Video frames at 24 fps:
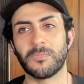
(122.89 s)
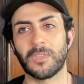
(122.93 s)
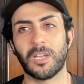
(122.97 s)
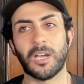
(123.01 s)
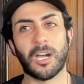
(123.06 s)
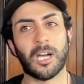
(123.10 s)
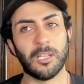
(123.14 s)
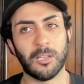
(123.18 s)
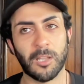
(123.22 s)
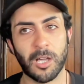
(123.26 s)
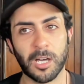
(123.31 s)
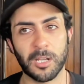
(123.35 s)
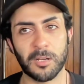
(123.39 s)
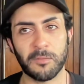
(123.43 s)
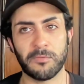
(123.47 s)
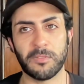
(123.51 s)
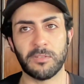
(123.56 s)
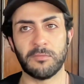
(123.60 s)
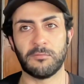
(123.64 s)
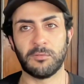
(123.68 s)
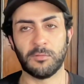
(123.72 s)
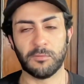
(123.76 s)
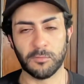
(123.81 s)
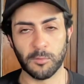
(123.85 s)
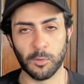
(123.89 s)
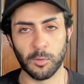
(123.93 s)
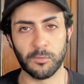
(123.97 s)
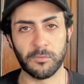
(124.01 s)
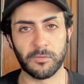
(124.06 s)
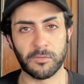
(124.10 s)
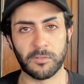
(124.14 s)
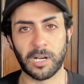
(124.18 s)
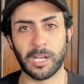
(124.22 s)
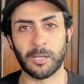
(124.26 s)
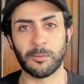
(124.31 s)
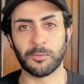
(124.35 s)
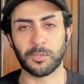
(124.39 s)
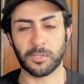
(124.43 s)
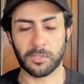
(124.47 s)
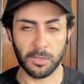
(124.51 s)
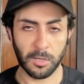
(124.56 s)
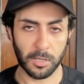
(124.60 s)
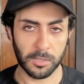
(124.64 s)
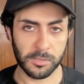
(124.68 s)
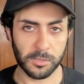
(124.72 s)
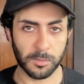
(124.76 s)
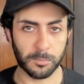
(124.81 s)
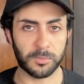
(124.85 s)
a lot of it revolve around the
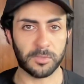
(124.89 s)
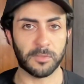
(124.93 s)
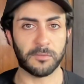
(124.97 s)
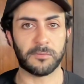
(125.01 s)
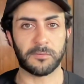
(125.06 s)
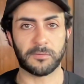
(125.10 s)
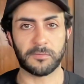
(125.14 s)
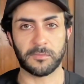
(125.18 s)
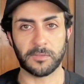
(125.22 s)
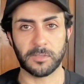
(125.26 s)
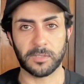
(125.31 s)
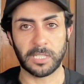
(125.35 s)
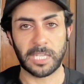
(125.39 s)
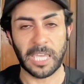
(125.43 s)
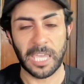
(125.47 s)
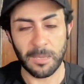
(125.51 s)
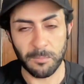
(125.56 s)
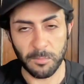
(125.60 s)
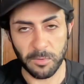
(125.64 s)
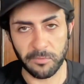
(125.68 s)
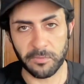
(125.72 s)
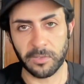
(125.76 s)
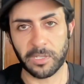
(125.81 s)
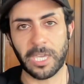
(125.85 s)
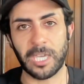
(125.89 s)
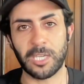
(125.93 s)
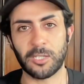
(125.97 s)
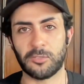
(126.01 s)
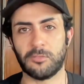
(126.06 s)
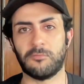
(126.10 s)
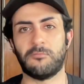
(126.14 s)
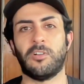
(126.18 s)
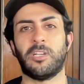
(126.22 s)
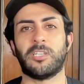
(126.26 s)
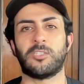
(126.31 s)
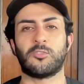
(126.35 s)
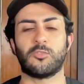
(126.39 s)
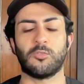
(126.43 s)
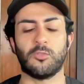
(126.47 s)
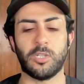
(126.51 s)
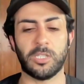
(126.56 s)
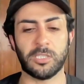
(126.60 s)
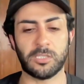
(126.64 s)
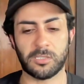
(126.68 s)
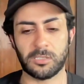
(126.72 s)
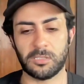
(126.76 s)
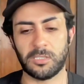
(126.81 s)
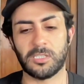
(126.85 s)
concept of gamification, right? So
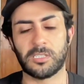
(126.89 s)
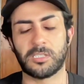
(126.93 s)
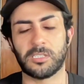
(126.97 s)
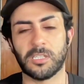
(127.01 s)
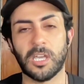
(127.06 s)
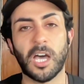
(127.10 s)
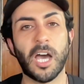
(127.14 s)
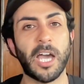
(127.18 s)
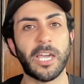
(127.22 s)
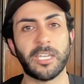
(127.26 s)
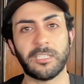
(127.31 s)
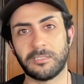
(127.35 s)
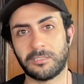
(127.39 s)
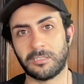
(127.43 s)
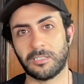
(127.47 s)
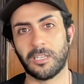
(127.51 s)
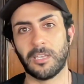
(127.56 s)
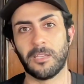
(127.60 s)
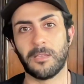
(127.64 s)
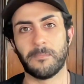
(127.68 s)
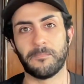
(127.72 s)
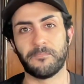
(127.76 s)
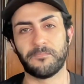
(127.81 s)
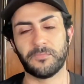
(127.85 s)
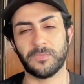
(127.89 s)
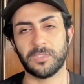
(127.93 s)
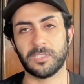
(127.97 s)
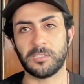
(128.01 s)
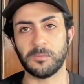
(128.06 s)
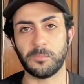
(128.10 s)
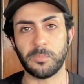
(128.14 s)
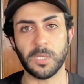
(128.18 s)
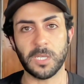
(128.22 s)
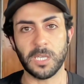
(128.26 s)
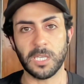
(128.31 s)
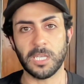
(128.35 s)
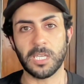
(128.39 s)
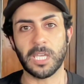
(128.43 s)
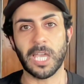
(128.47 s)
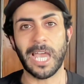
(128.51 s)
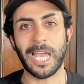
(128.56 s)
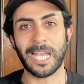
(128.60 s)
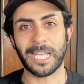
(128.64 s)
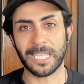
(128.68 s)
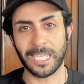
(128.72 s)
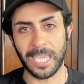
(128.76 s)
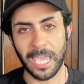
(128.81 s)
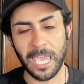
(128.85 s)
it's designed to be
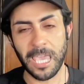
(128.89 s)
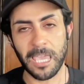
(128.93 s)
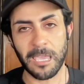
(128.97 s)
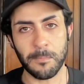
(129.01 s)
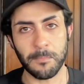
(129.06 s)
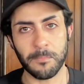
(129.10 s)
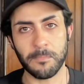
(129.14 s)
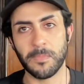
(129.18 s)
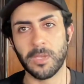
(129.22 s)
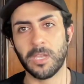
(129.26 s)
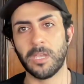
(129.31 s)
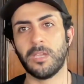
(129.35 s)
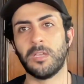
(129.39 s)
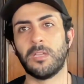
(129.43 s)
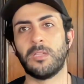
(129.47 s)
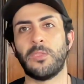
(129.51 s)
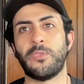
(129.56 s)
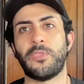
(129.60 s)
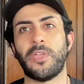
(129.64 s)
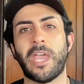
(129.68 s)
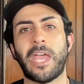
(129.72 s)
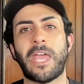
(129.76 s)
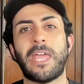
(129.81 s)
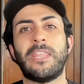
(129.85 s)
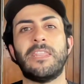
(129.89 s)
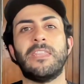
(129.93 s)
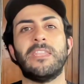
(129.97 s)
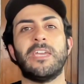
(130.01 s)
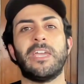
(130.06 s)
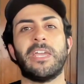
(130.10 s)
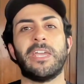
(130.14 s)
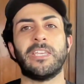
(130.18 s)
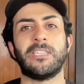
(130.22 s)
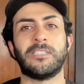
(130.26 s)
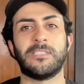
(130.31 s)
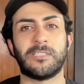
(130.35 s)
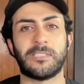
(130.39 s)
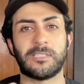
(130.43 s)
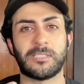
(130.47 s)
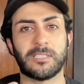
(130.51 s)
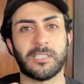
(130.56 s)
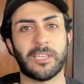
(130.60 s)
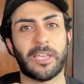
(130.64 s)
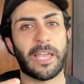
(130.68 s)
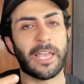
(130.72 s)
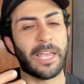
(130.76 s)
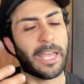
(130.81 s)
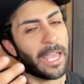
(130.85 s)
a game that
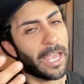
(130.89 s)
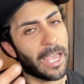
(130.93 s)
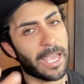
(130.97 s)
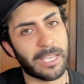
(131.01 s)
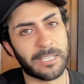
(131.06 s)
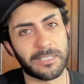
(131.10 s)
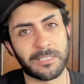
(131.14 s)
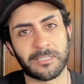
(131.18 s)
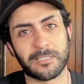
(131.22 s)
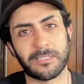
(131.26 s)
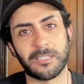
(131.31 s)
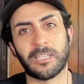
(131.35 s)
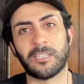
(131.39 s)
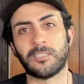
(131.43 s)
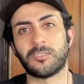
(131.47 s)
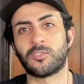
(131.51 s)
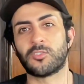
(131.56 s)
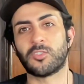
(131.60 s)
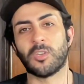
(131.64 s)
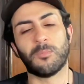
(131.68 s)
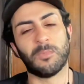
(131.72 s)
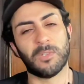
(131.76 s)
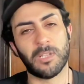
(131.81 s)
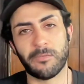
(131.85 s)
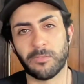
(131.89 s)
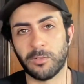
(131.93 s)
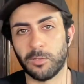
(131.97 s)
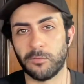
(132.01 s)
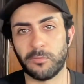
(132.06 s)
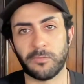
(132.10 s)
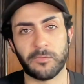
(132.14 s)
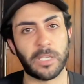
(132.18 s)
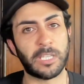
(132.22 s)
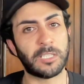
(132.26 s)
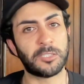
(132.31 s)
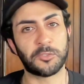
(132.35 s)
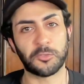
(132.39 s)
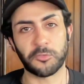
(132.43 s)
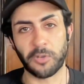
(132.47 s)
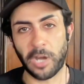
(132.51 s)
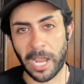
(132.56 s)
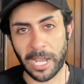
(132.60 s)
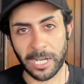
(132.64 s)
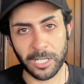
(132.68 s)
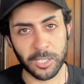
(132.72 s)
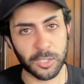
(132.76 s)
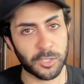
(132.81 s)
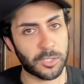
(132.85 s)
has some level of
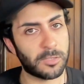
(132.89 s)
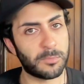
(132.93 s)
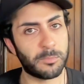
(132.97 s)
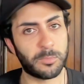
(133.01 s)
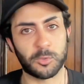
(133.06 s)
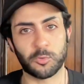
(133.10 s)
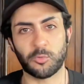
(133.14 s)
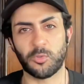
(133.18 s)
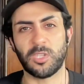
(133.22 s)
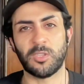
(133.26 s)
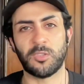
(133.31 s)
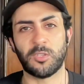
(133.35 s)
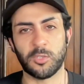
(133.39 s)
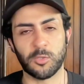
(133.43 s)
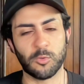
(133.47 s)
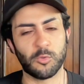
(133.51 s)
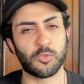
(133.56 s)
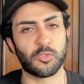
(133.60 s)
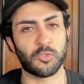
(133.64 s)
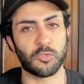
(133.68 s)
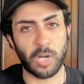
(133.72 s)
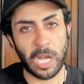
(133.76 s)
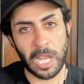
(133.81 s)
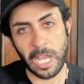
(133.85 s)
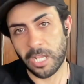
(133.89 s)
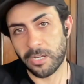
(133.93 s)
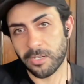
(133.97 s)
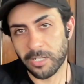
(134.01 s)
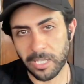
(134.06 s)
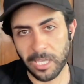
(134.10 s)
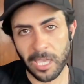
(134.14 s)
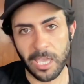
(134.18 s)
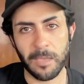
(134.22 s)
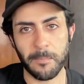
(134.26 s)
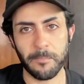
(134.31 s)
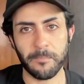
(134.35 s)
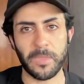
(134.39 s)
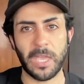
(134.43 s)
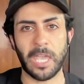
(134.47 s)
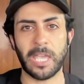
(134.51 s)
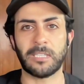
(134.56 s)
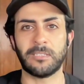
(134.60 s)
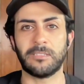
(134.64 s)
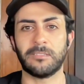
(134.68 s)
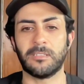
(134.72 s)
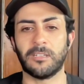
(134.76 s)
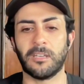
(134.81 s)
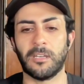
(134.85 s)
interaction between the user and the game, and